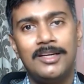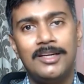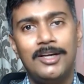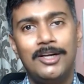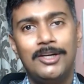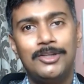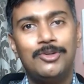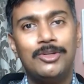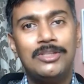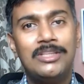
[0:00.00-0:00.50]

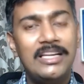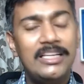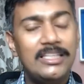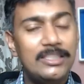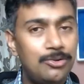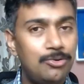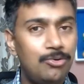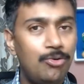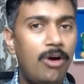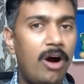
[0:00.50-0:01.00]
So there
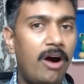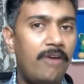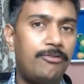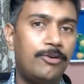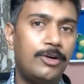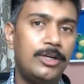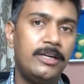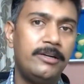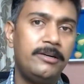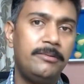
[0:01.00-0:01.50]
is no
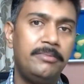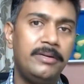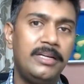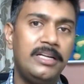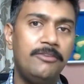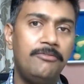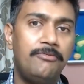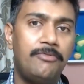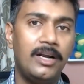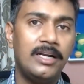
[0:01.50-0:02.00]

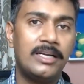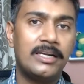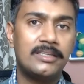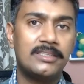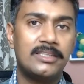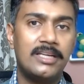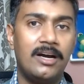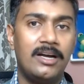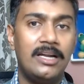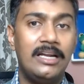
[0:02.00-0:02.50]
affordability
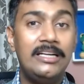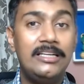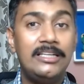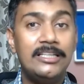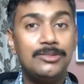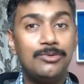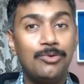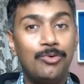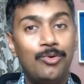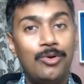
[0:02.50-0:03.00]
factor. It
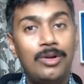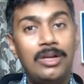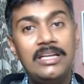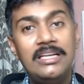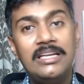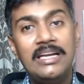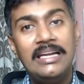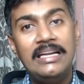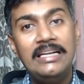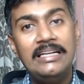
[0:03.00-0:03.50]
is
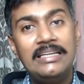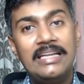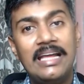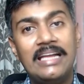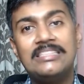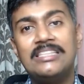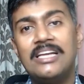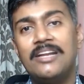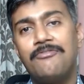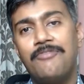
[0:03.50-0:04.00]
only an
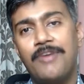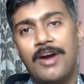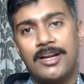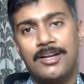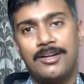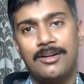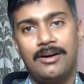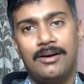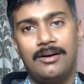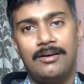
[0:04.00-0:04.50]
intention
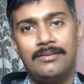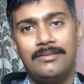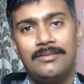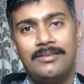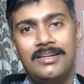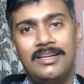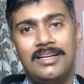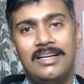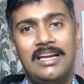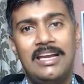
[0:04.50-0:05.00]
factor.
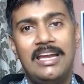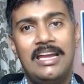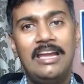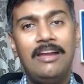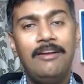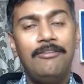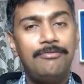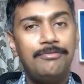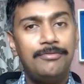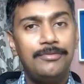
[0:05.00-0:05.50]

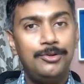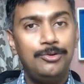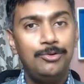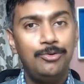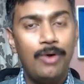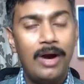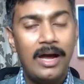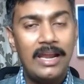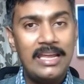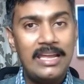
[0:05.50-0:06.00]
If
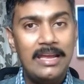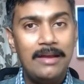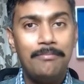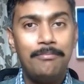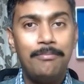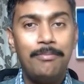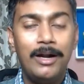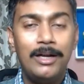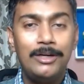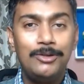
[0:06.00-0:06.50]
you are
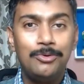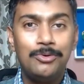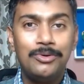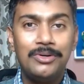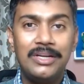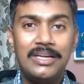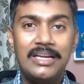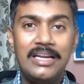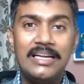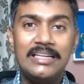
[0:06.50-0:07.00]
able to
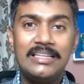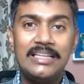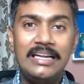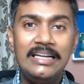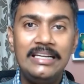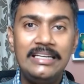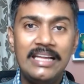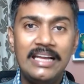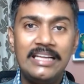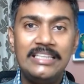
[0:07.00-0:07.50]
create the
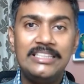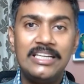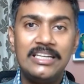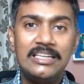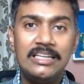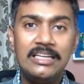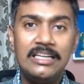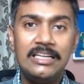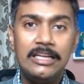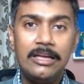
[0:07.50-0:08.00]

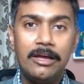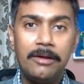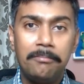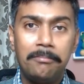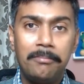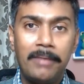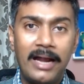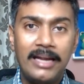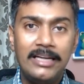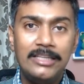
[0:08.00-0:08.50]
intention in your
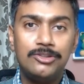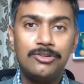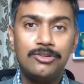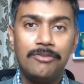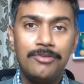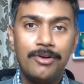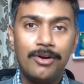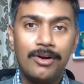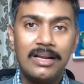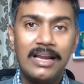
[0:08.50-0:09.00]
minds
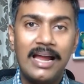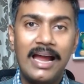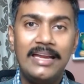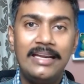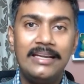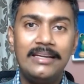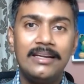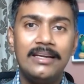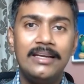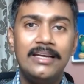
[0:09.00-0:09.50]
of your
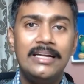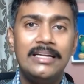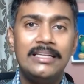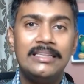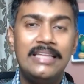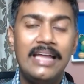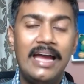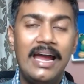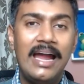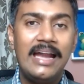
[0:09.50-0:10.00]
client
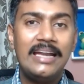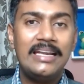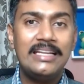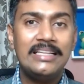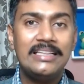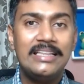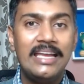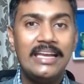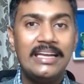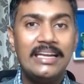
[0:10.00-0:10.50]

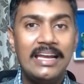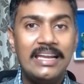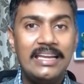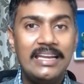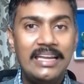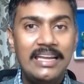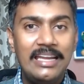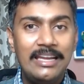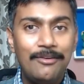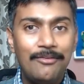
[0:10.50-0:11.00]
that they
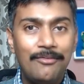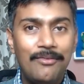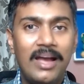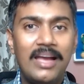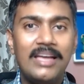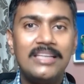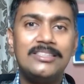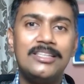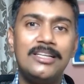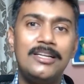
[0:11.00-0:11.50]
can
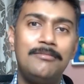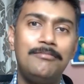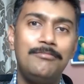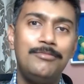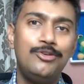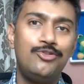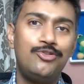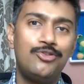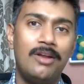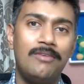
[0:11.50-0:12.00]
invest in
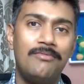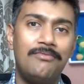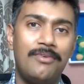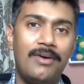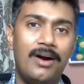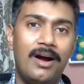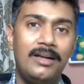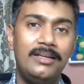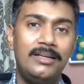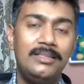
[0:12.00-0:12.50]
mutual
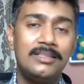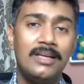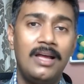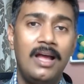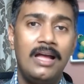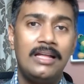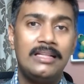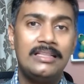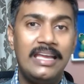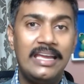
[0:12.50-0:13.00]
funds,
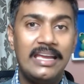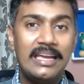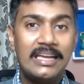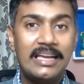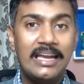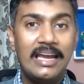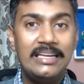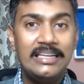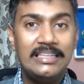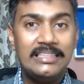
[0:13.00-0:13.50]
they
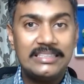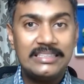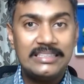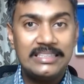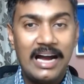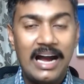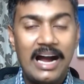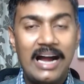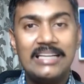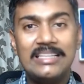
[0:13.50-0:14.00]
can
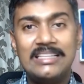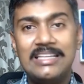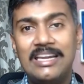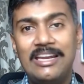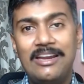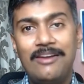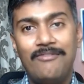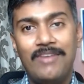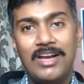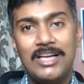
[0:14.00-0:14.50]
start their
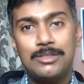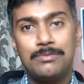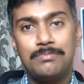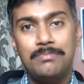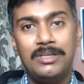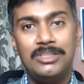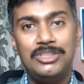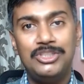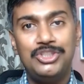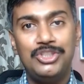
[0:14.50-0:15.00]

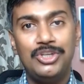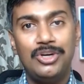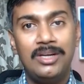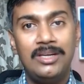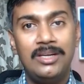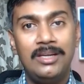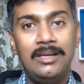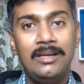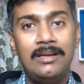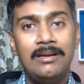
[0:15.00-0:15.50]
investment
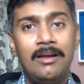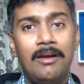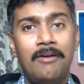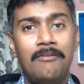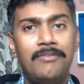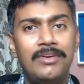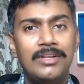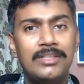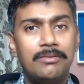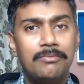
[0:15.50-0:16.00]
journey
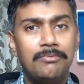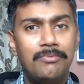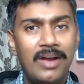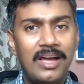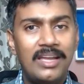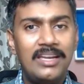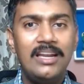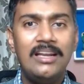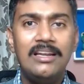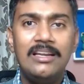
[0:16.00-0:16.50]
with
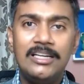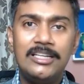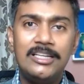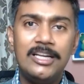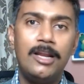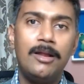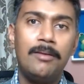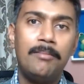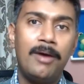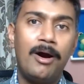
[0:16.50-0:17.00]
very
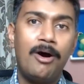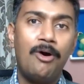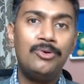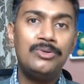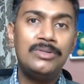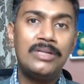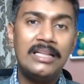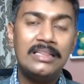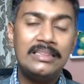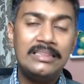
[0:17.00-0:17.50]
little
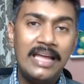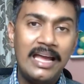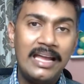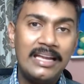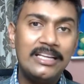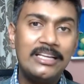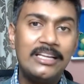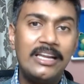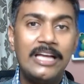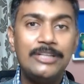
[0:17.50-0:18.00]
amount and
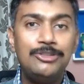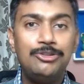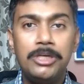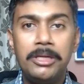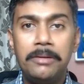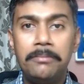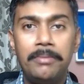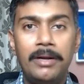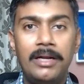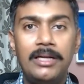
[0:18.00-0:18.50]
then
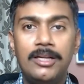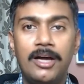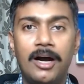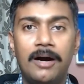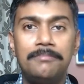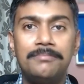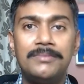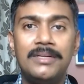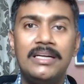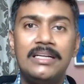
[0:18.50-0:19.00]
gradually build
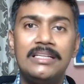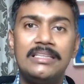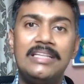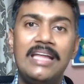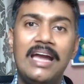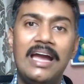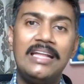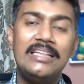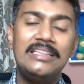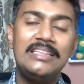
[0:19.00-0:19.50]
up,
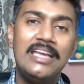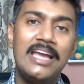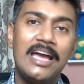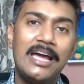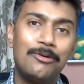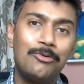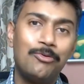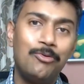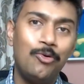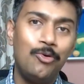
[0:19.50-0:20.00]
then they
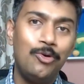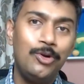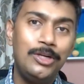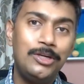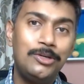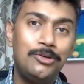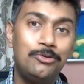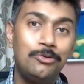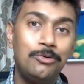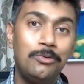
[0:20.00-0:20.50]
are going
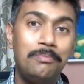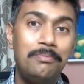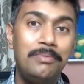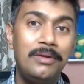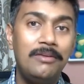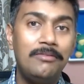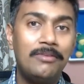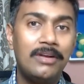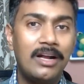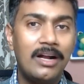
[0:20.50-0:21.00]
to
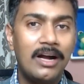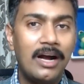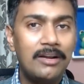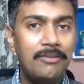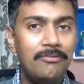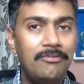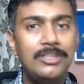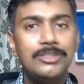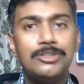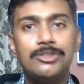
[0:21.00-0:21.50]
be
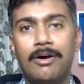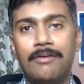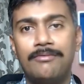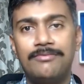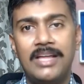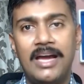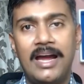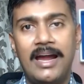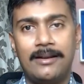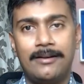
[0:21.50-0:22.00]
convinced of
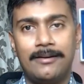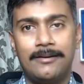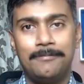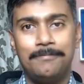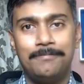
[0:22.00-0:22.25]
that.